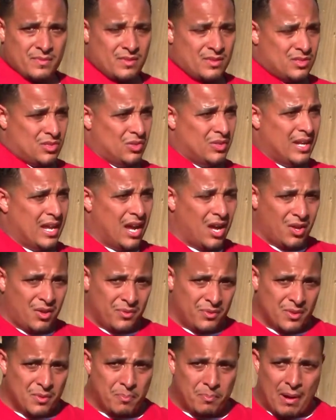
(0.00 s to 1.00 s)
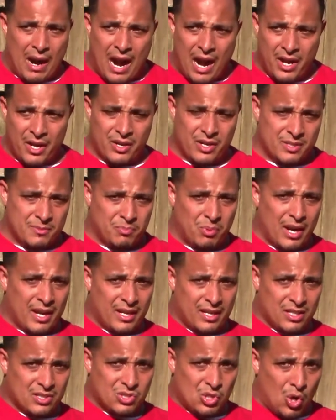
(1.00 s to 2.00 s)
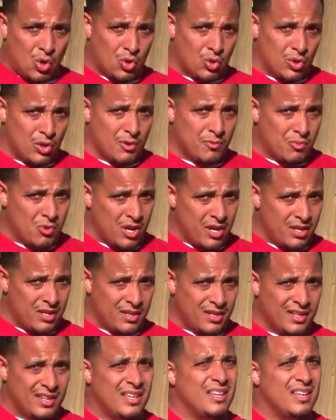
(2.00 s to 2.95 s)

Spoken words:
So now the buyer is bringing a total of what?